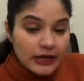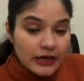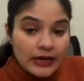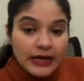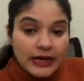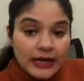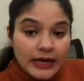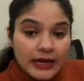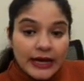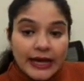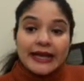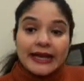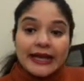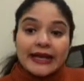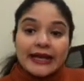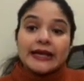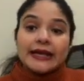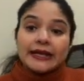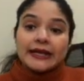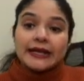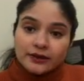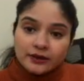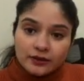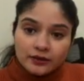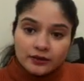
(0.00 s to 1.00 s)
ane,
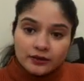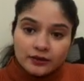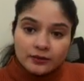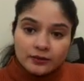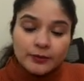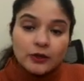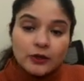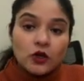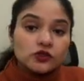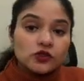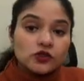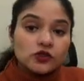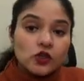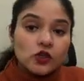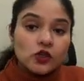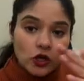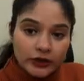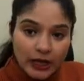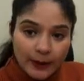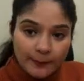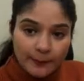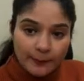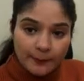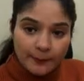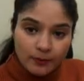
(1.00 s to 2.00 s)
because all
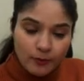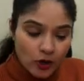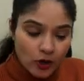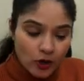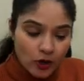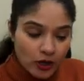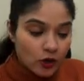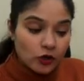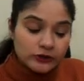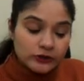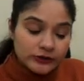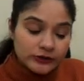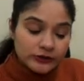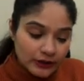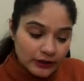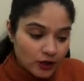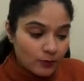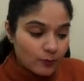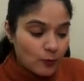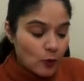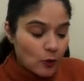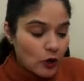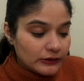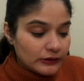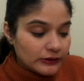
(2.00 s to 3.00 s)
single
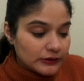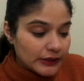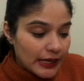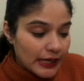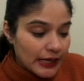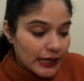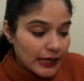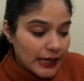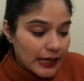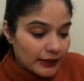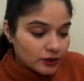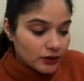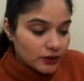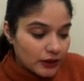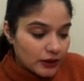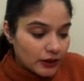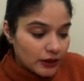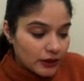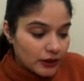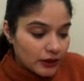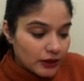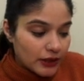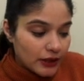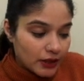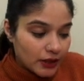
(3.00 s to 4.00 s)
bonds, eth,
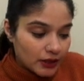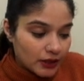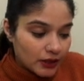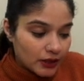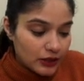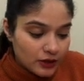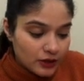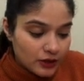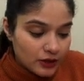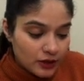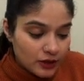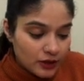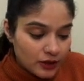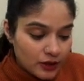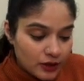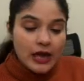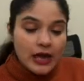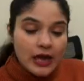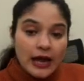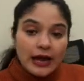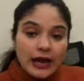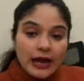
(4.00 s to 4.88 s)
ane, and